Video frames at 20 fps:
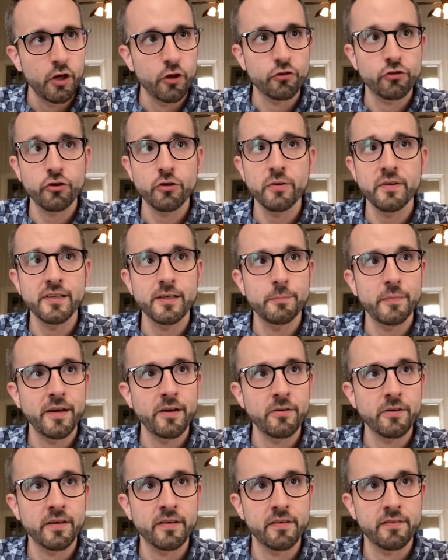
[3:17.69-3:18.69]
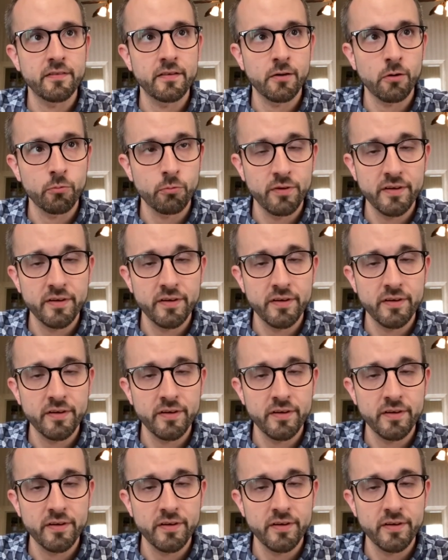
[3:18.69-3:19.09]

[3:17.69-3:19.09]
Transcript: assuring Americans that our